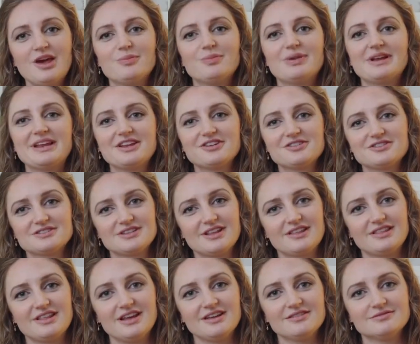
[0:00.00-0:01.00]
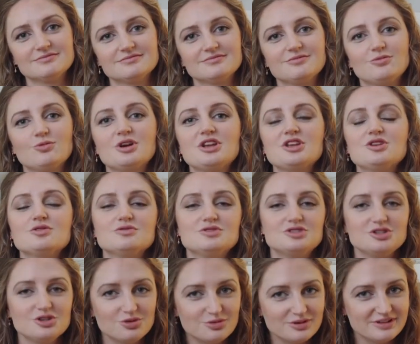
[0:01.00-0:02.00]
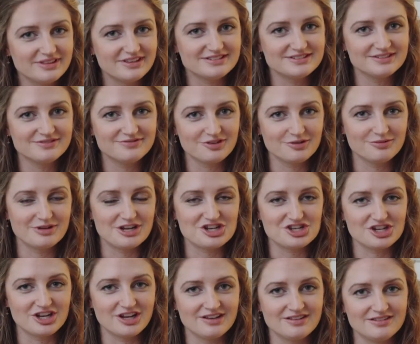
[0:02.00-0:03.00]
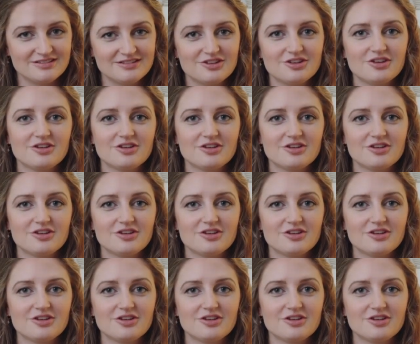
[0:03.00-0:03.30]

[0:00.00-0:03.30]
But here's the thing, what you do with this information